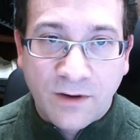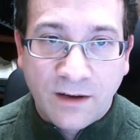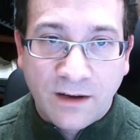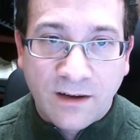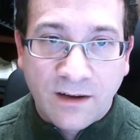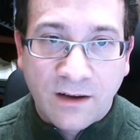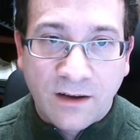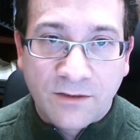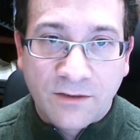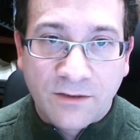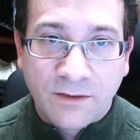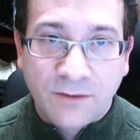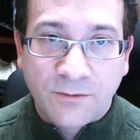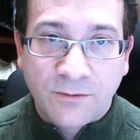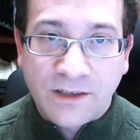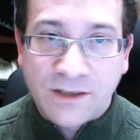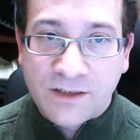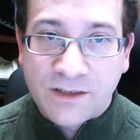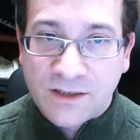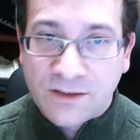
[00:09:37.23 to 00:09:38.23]
right now that
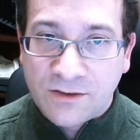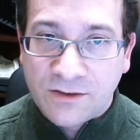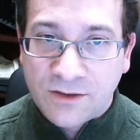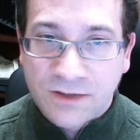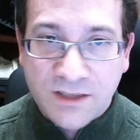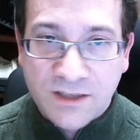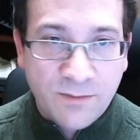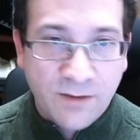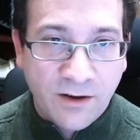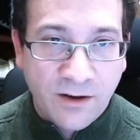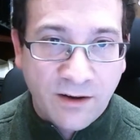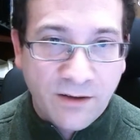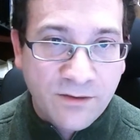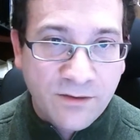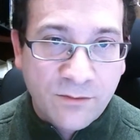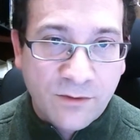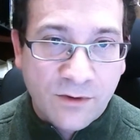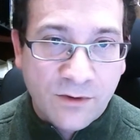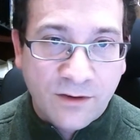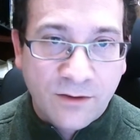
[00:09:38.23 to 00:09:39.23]
reaches to just about
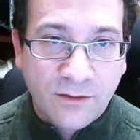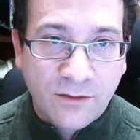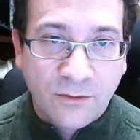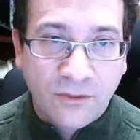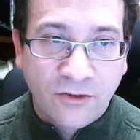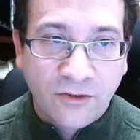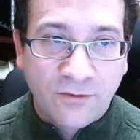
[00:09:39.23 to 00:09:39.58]
everyone who's